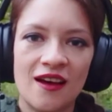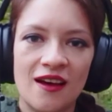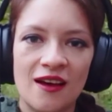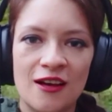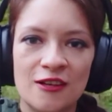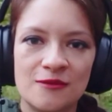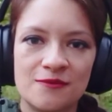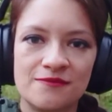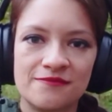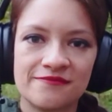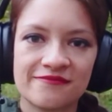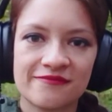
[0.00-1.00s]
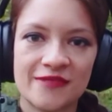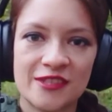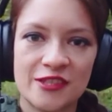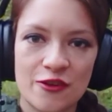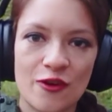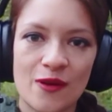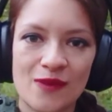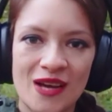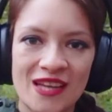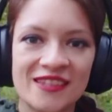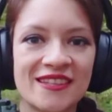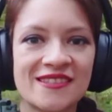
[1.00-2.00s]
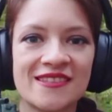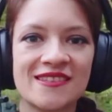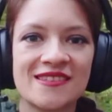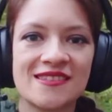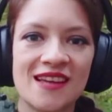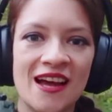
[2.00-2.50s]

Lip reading: during my lessons.